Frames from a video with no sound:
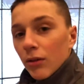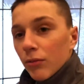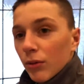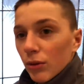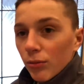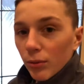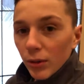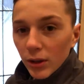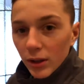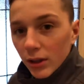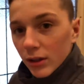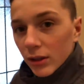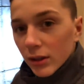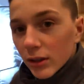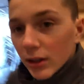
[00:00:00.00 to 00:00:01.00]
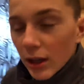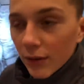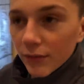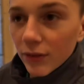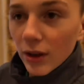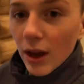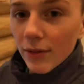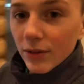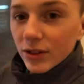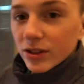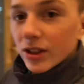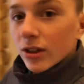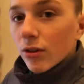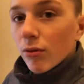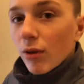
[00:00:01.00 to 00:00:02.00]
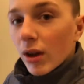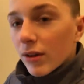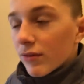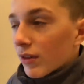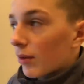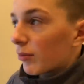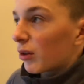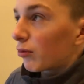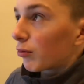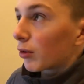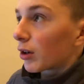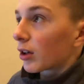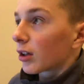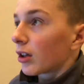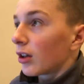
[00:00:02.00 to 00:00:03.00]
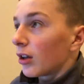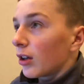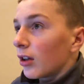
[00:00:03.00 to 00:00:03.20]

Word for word: would work, if every single one of them would work.